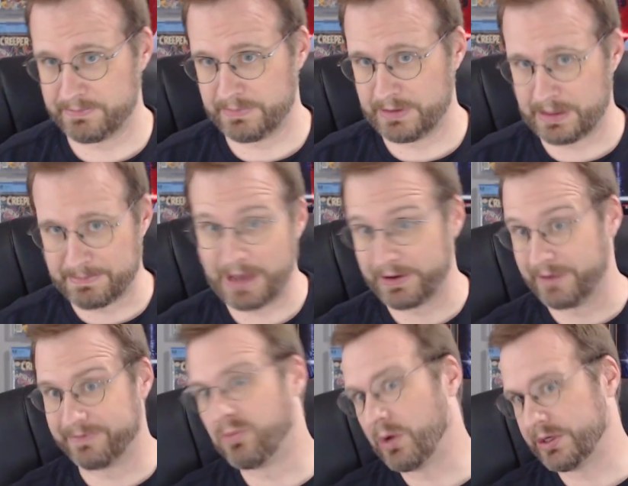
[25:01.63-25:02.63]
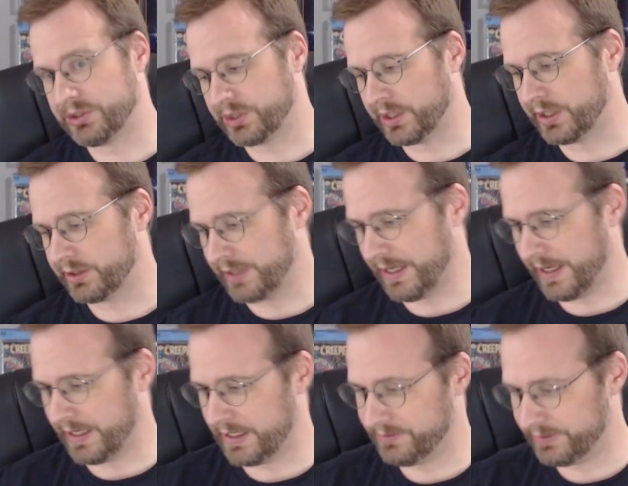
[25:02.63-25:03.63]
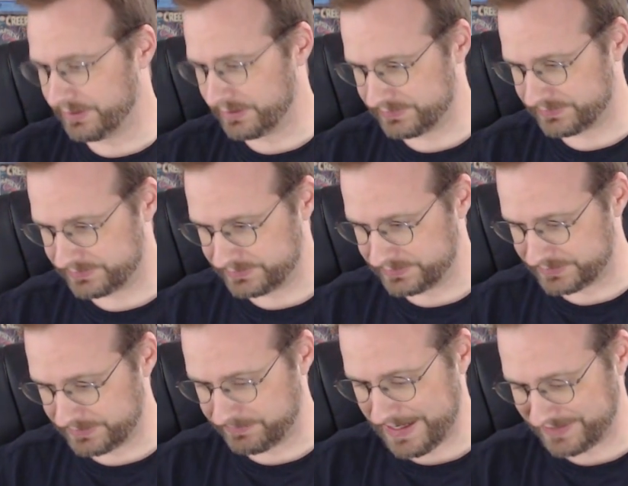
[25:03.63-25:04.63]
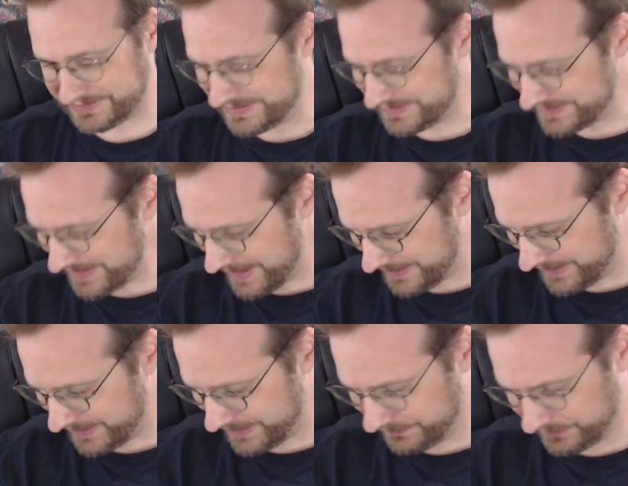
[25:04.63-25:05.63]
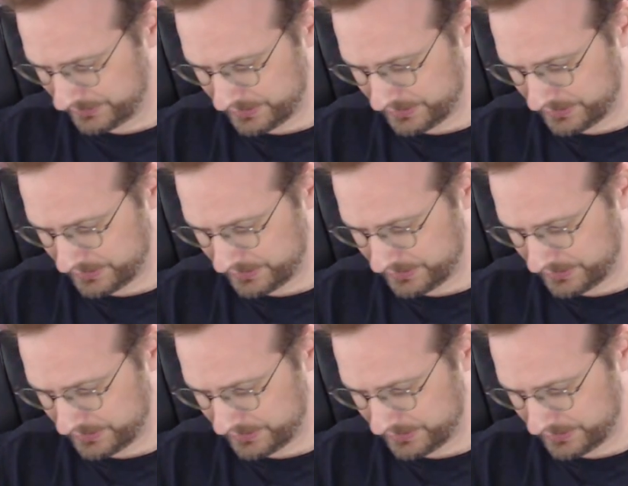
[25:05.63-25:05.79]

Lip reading: amount of moisture, and there's some nasty staining,